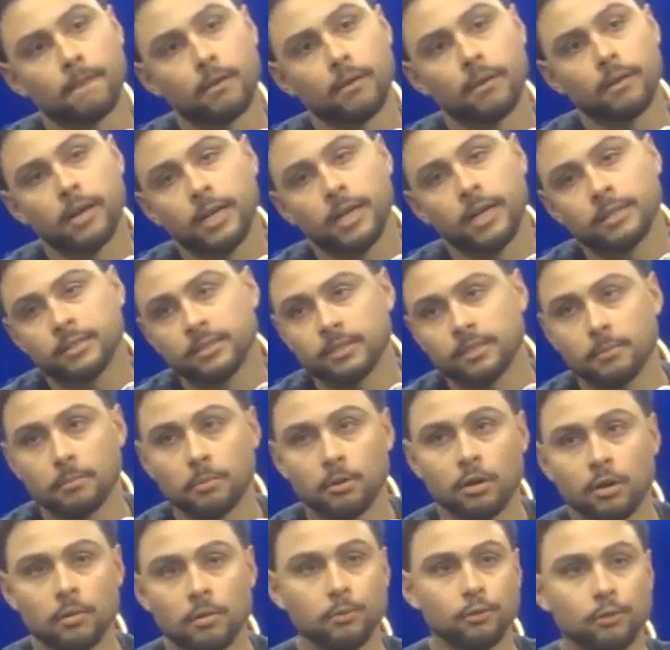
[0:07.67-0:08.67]
I think the
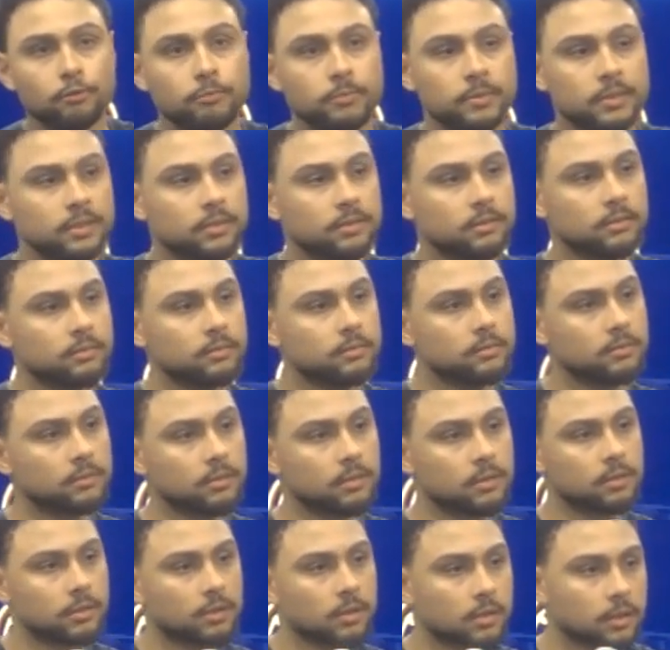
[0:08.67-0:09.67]
ball movement.
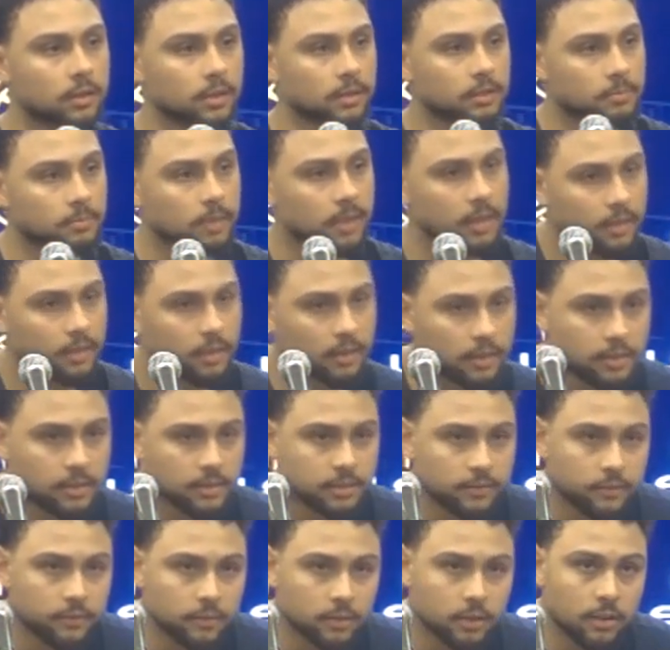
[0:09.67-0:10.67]
No, I think it's making it
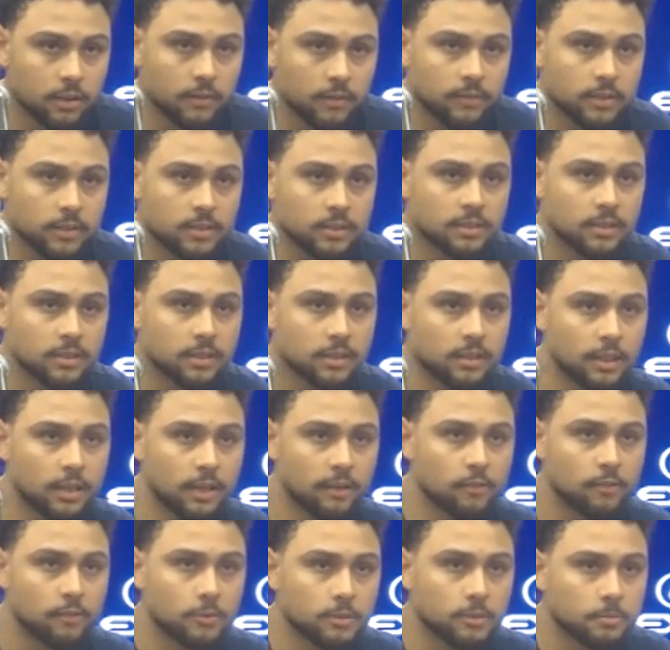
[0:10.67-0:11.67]
easy for all of us.
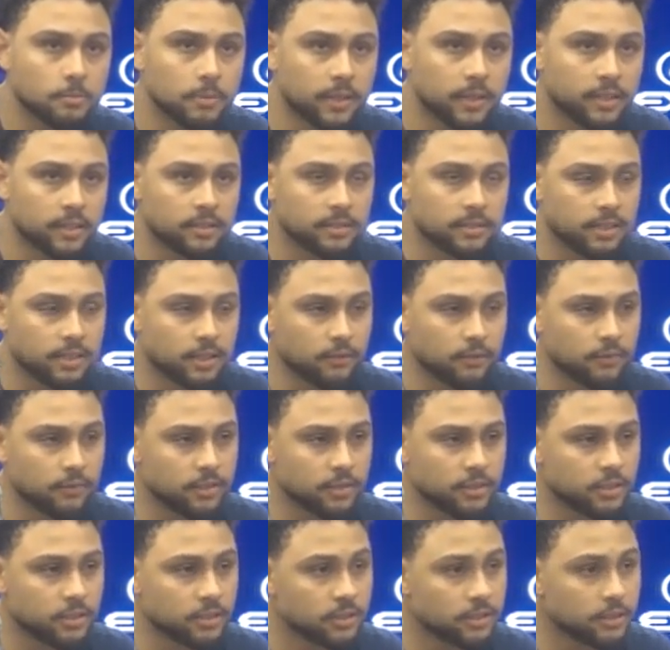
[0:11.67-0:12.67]
Everyone's playing
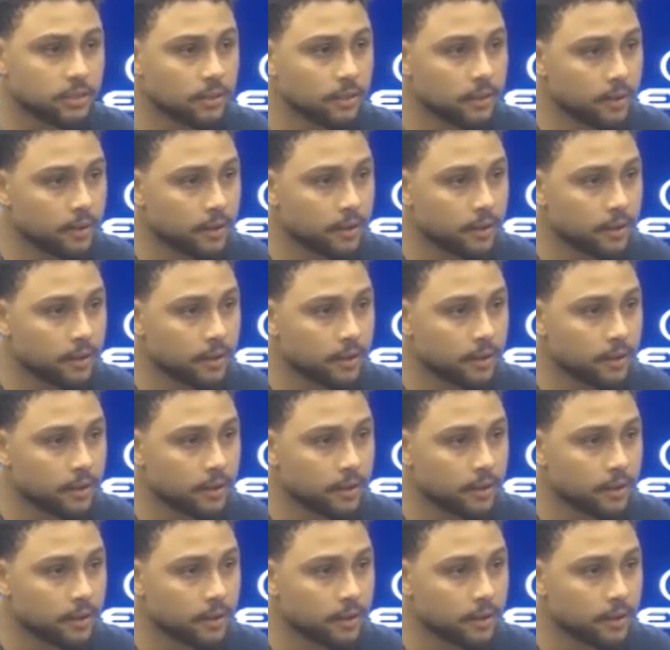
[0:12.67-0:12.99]
unselfish.